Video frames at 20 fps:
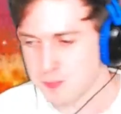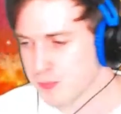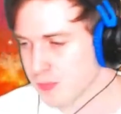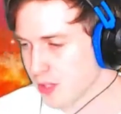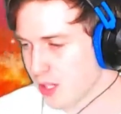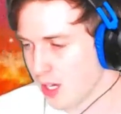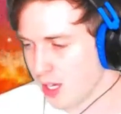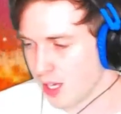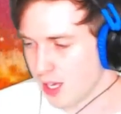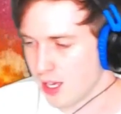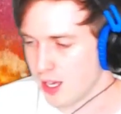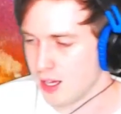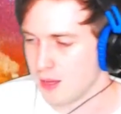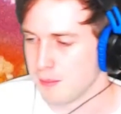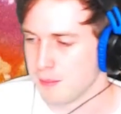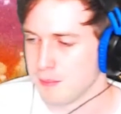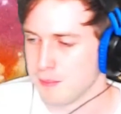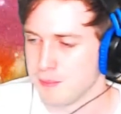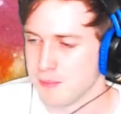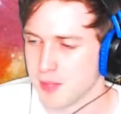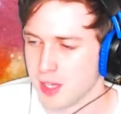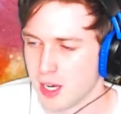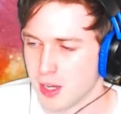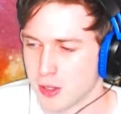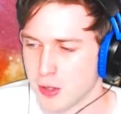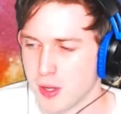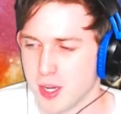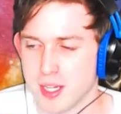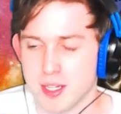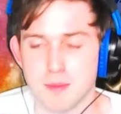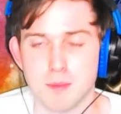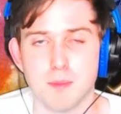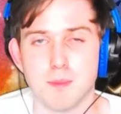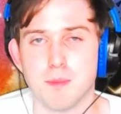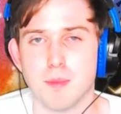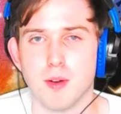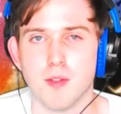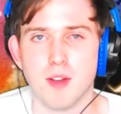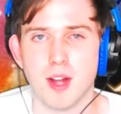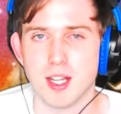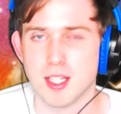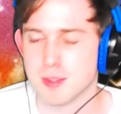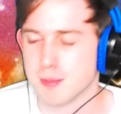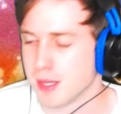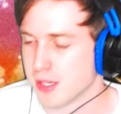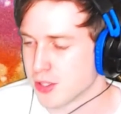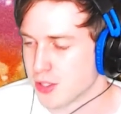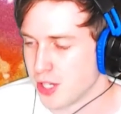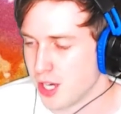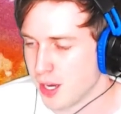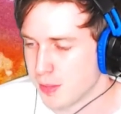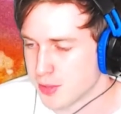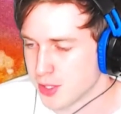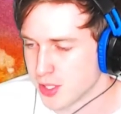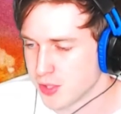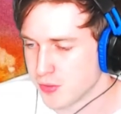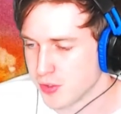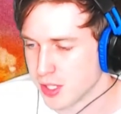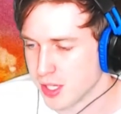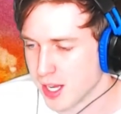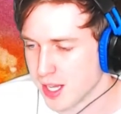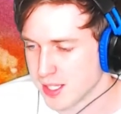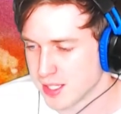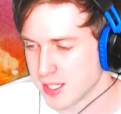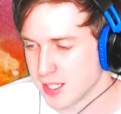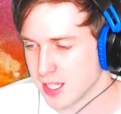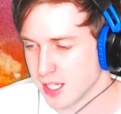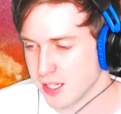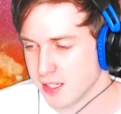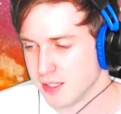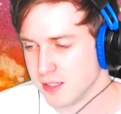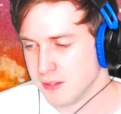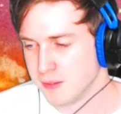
And I'll go ahead and provide some extra options for you guys at the end.